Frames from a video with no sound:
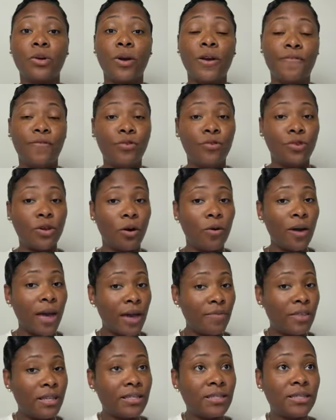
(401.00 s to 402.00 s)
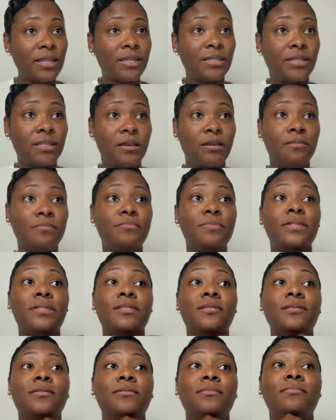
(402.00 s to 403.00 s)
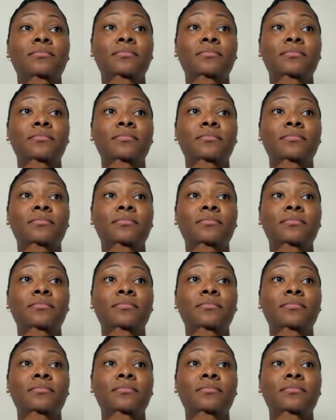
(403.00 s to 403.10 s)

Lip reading: So if you don't have these systems,